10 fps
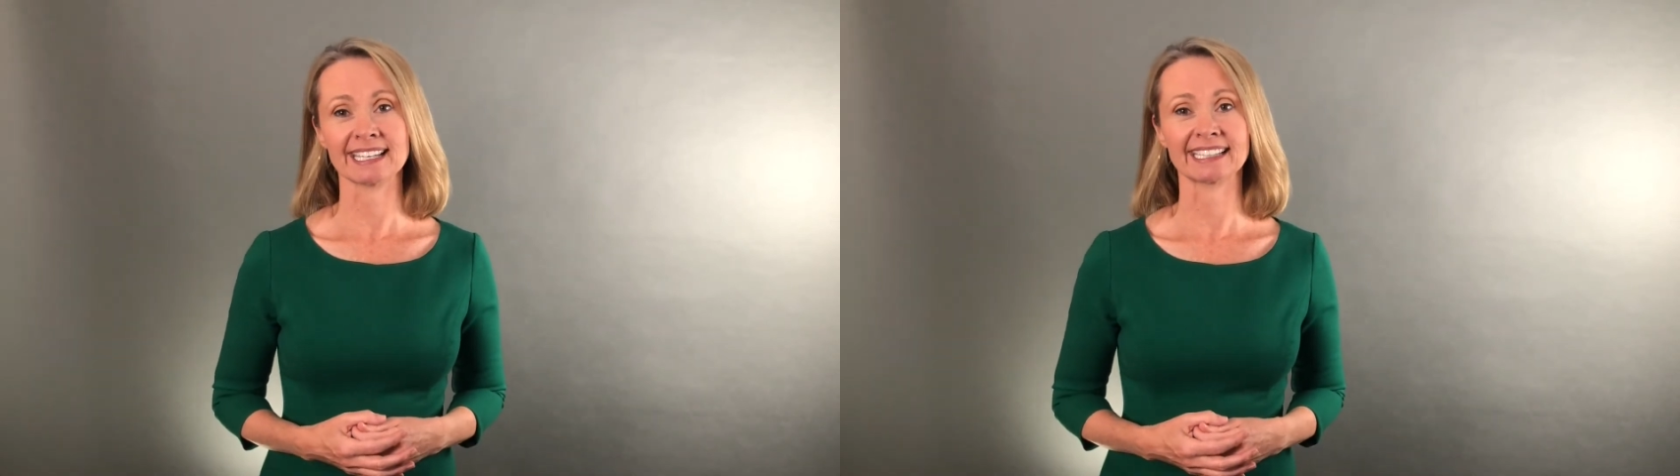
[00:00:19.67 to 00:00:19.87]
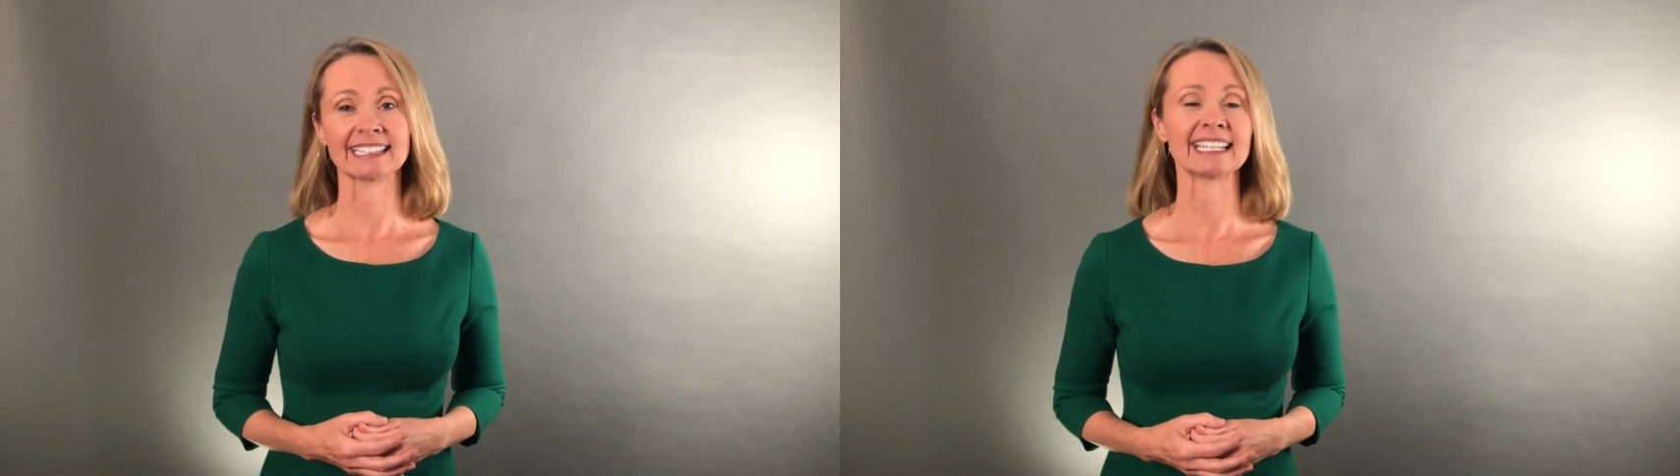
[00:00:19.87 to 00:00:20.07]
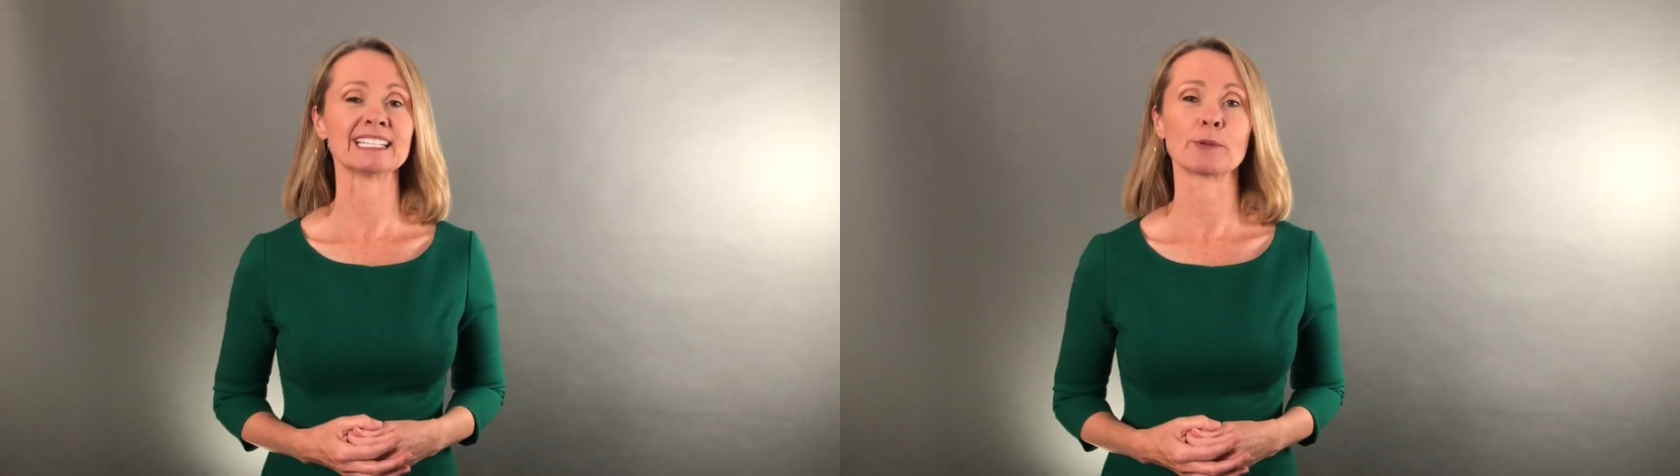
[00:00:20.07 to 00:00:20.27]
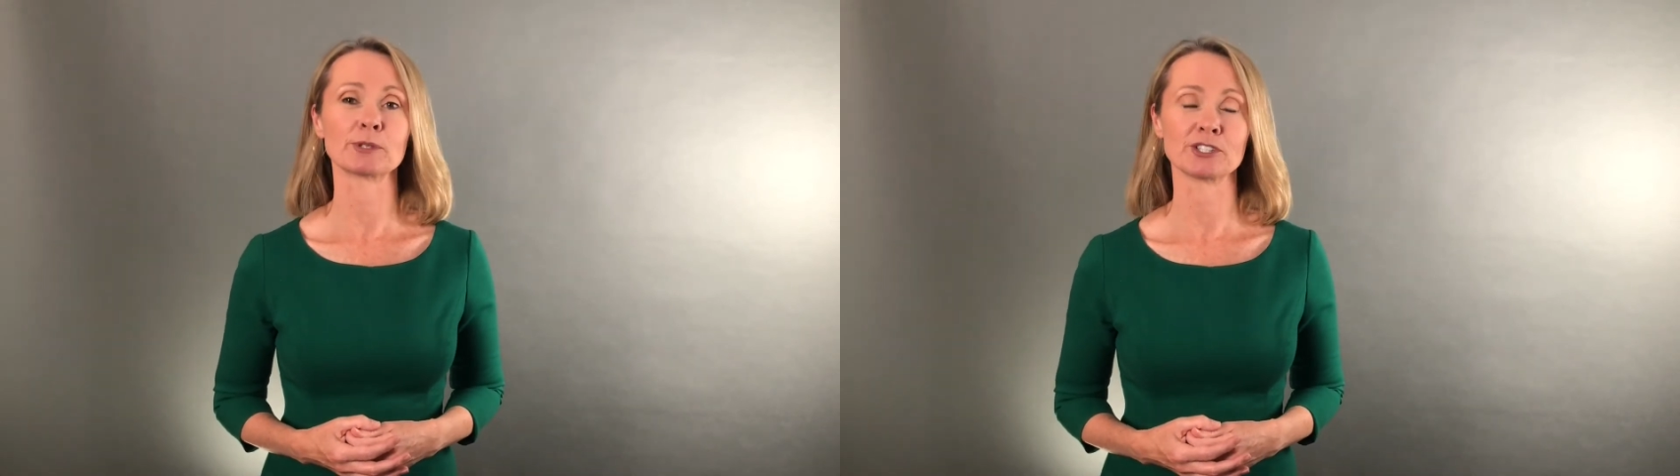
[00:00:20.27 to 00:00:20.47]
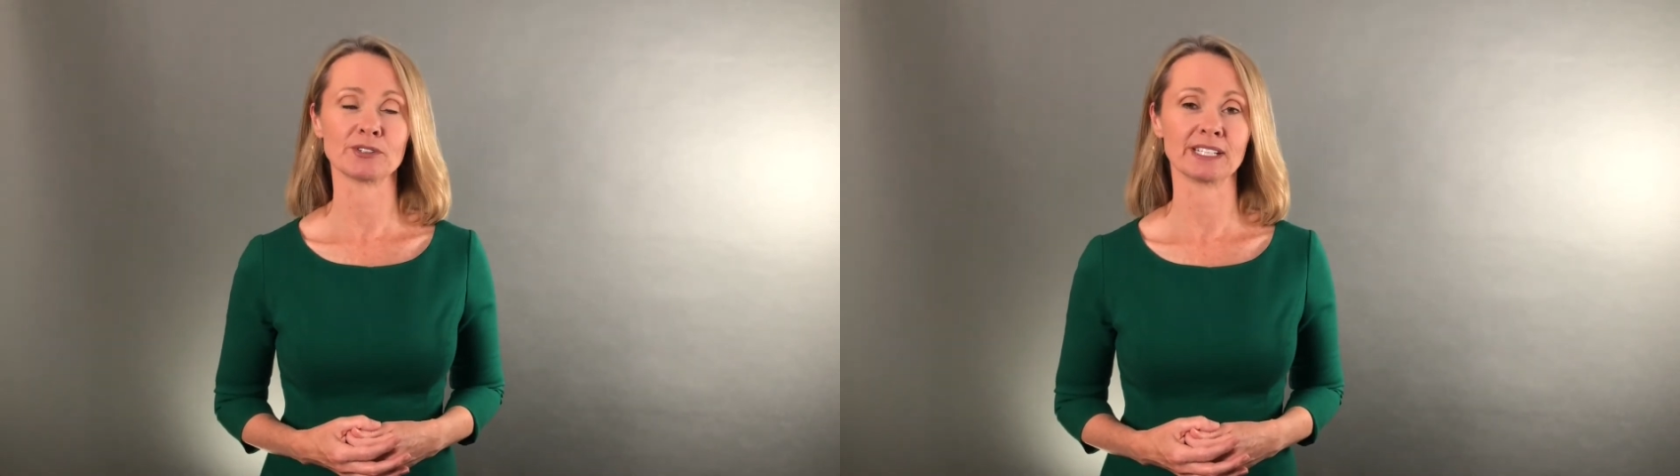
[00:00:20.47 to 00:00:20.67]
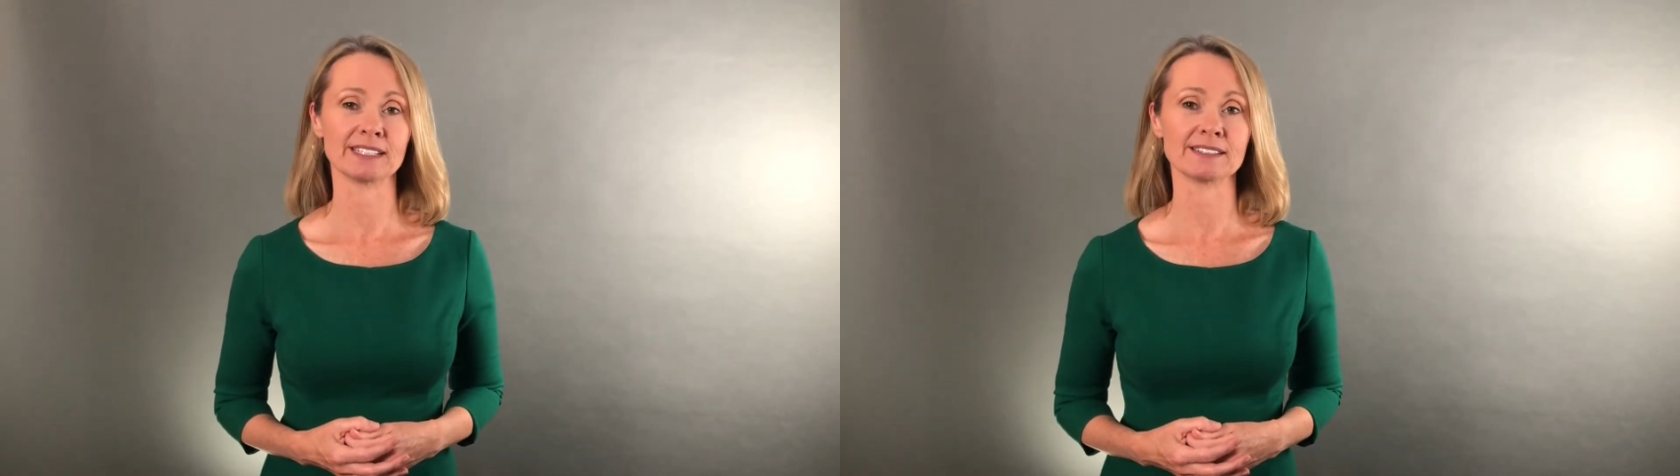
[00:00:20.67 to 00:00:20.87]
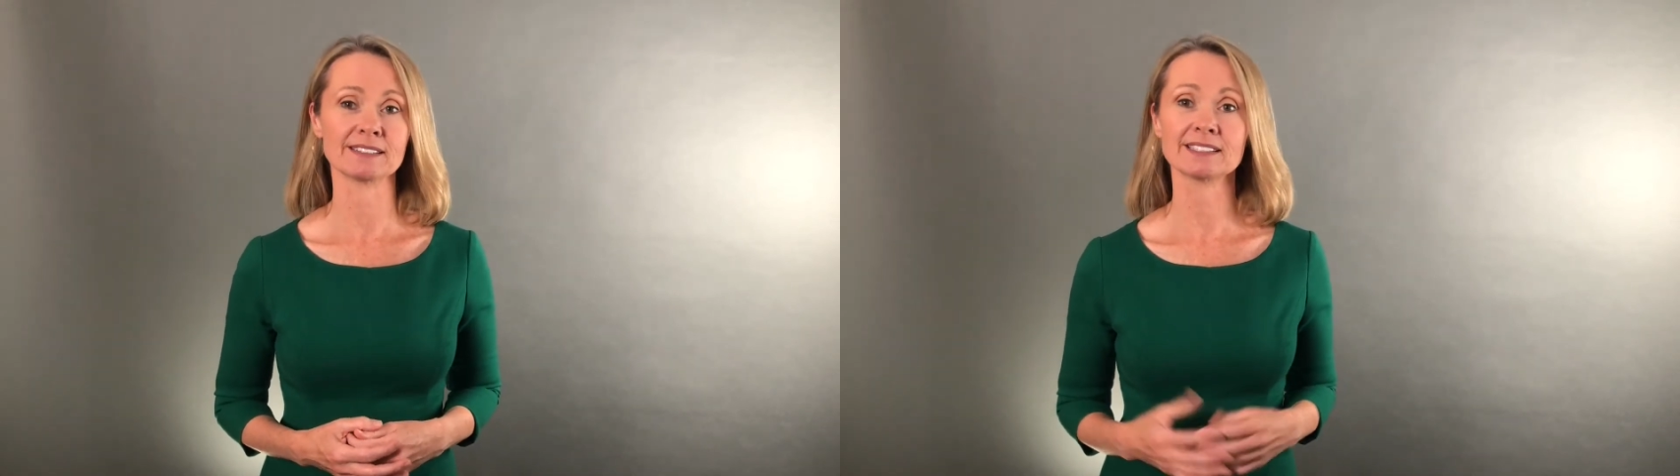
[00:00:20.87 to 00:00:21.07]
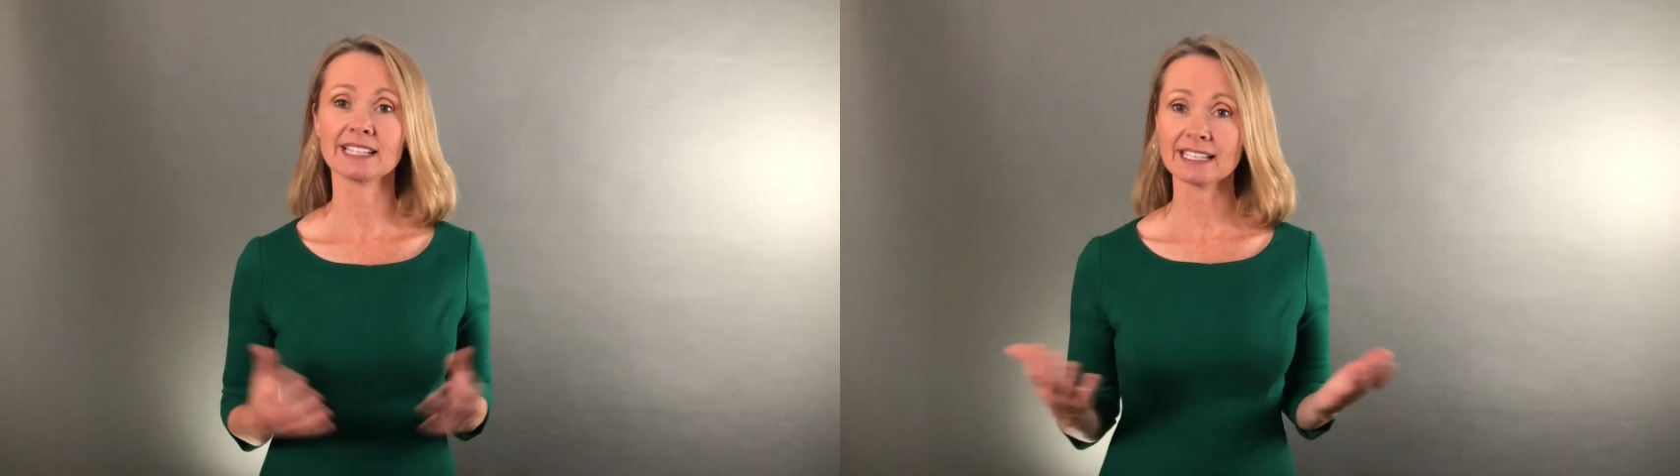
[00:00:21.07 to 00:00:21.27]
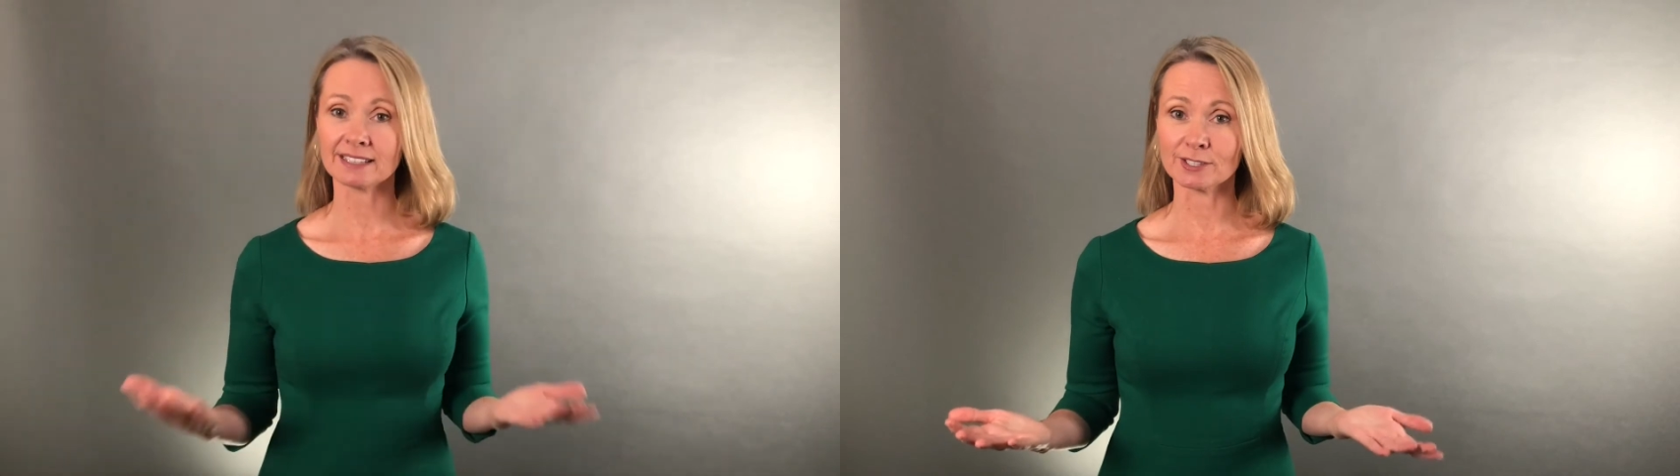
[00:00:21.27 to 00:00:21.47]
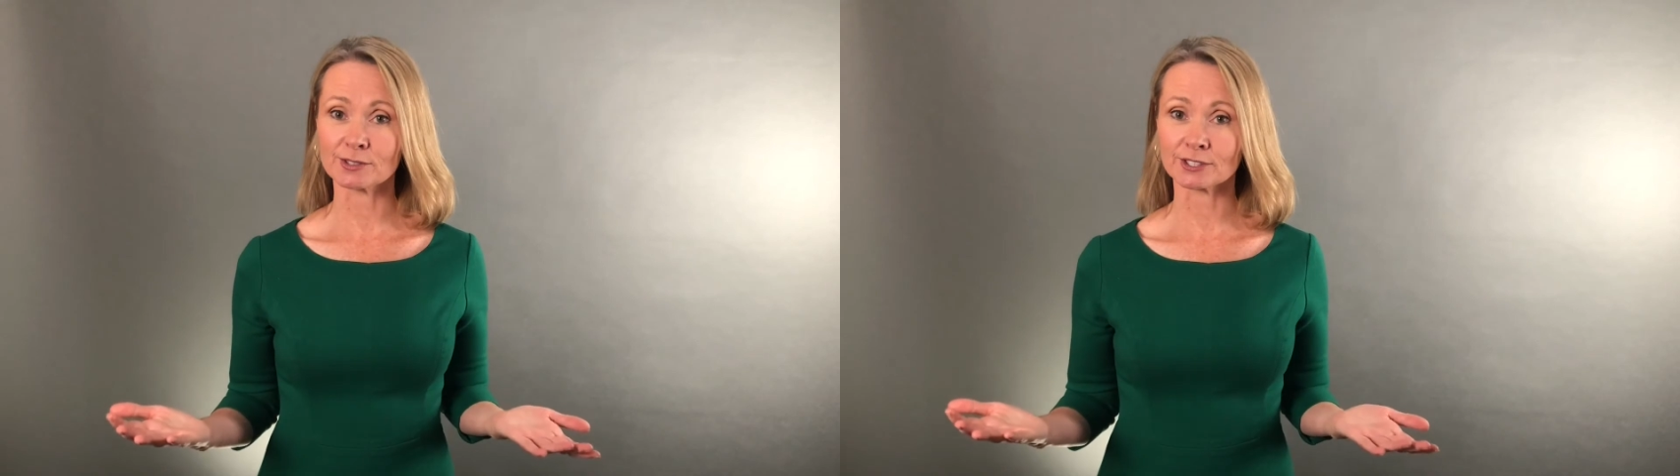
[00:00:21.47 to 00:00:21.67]
and latent opportunities to delight the
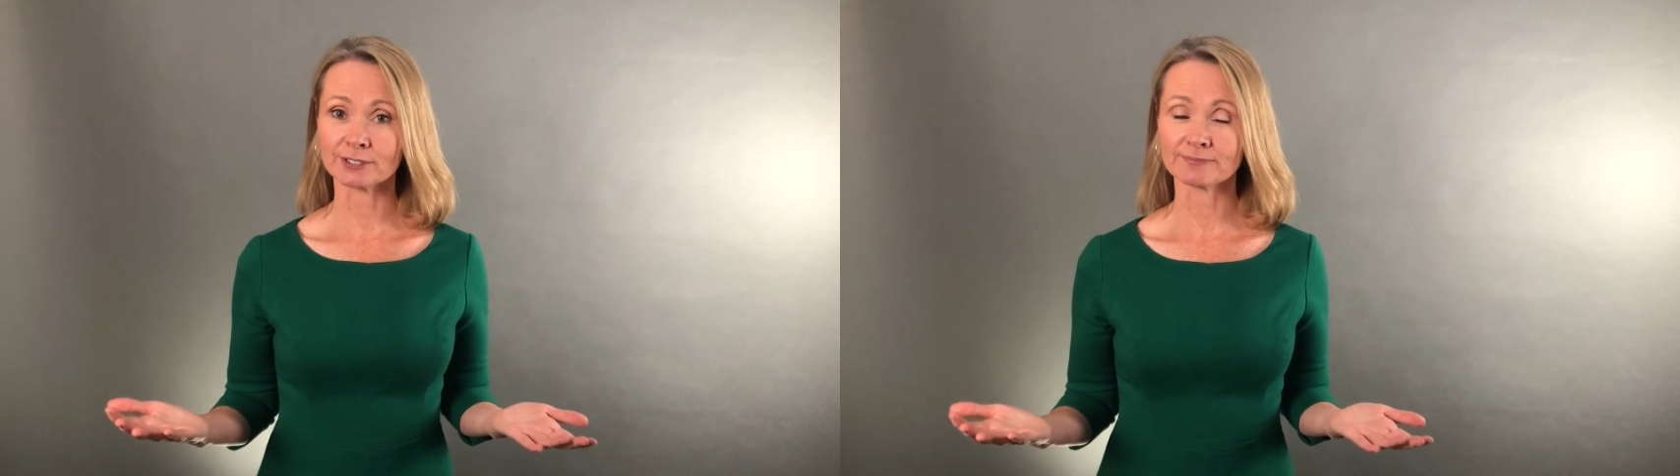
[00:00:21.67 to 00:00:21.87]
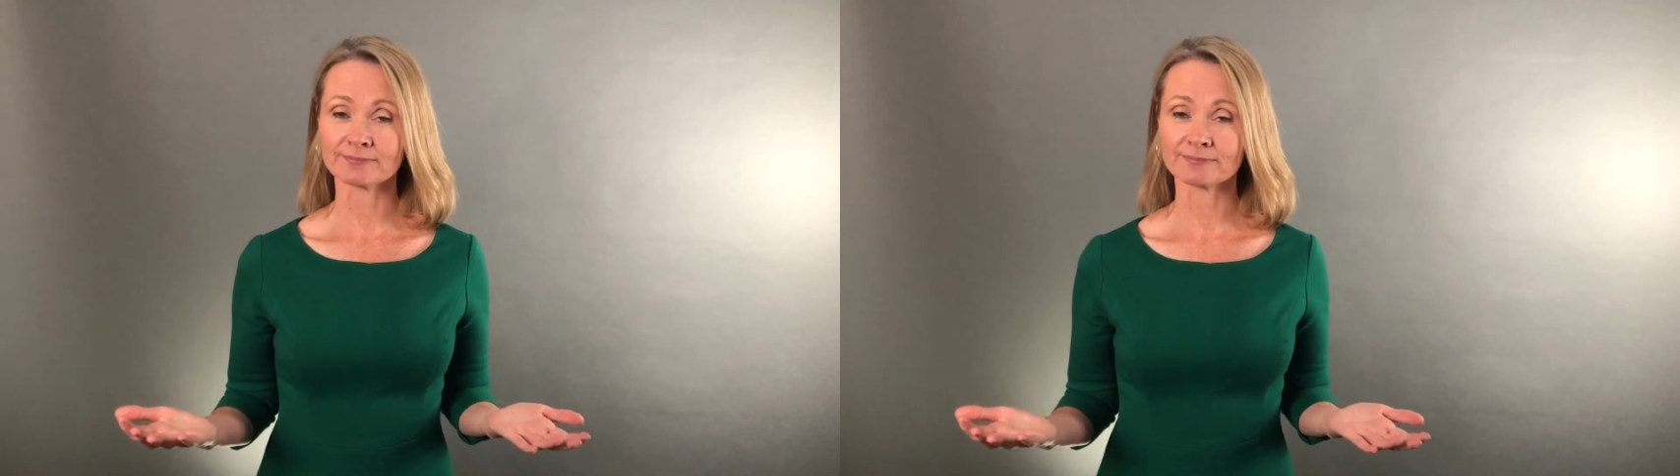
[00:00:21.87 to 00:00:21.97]
user.